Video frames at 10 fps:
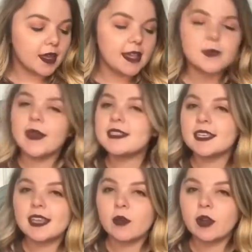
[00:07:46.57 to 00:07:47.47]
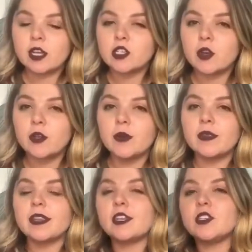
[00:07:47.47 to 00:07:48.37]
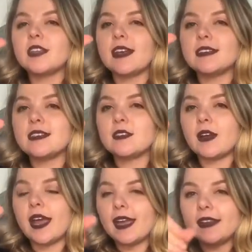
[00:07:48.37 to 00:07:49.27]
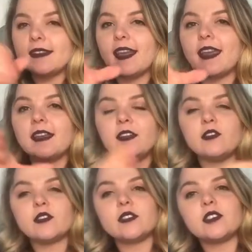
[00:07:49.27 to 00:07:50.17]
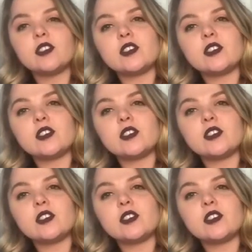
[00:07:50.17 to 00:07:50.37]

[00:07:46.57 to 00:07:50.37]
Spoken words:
It's basically like what I showed you, and then it just has this little hand thing, and you just,